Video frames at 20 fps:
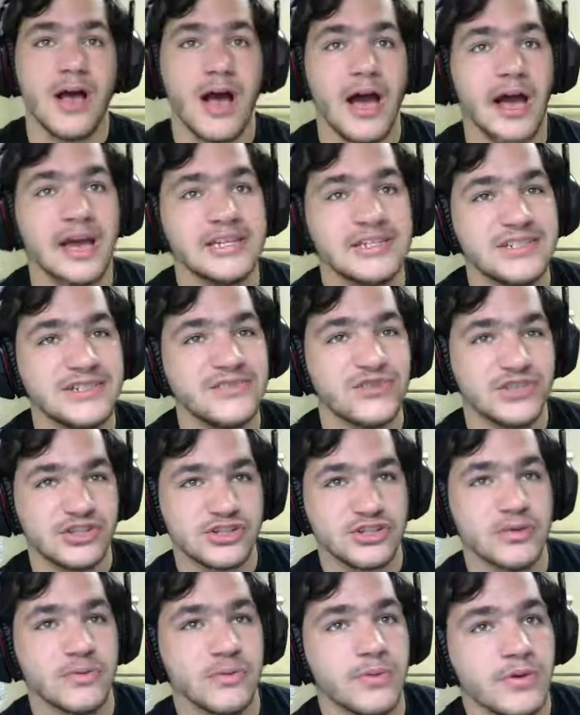Ice
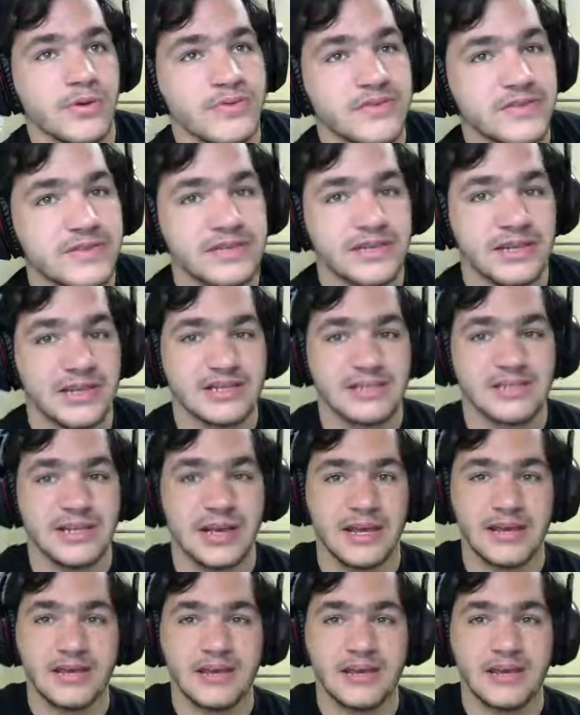physical move. So that's like